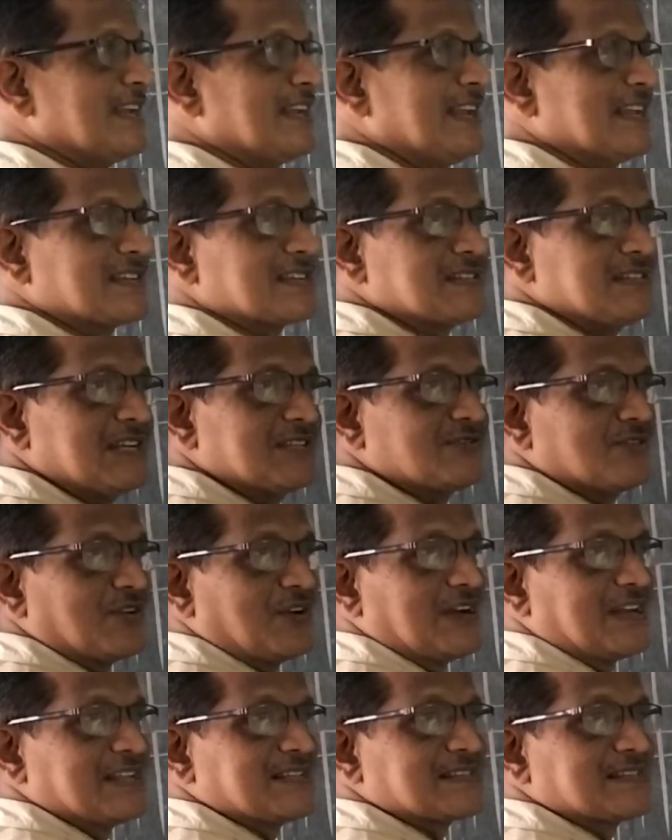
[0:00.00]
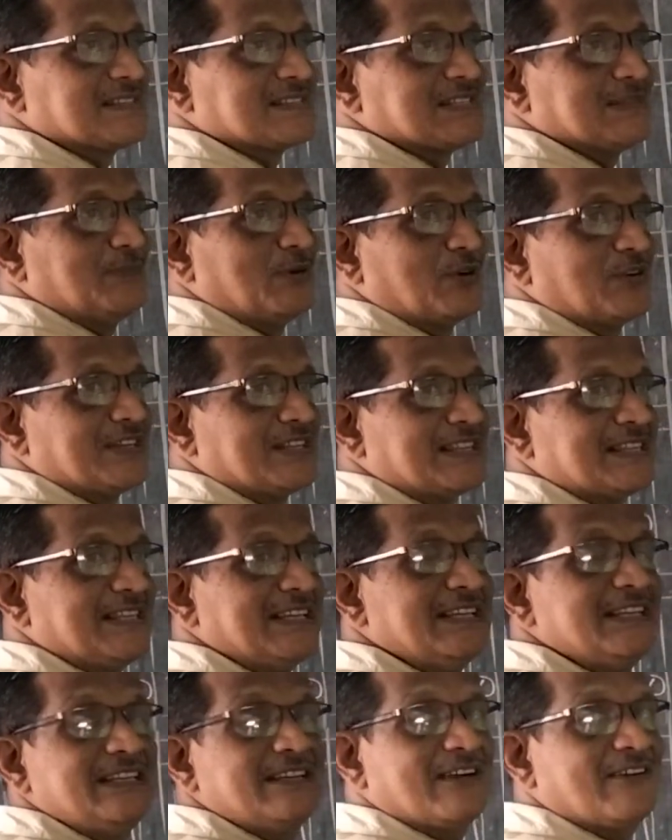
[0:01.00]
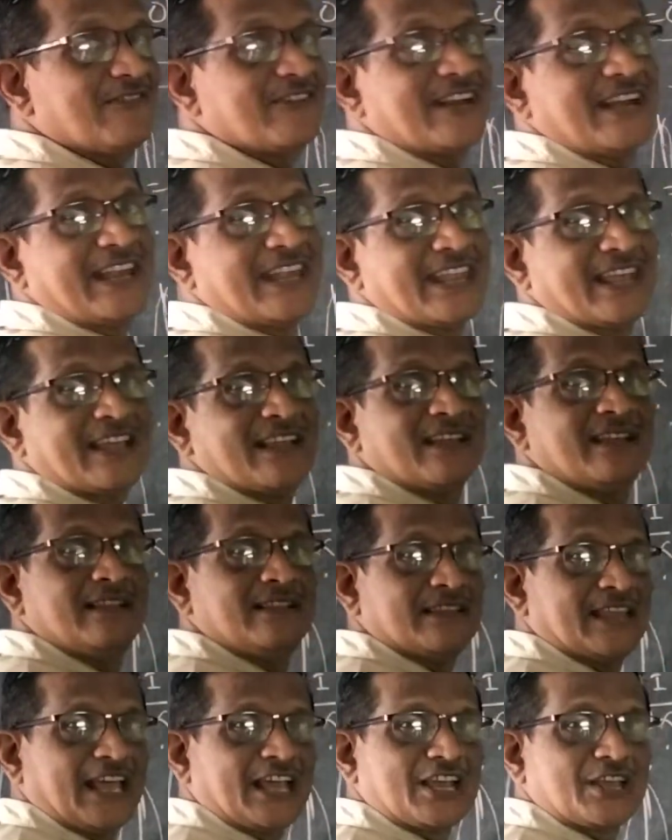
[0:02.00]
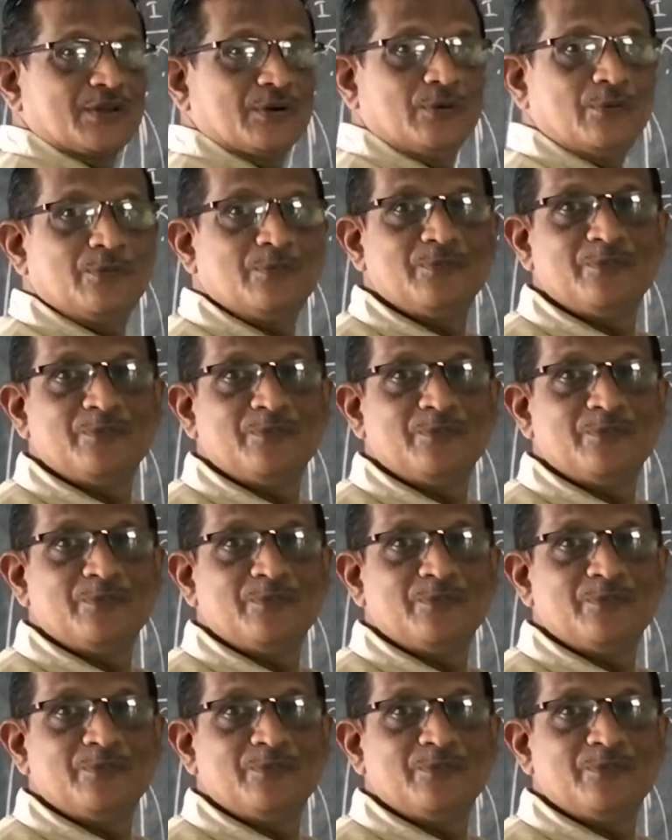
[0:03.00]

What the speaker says: Next class we will discuss about the theory of grating. Thank you.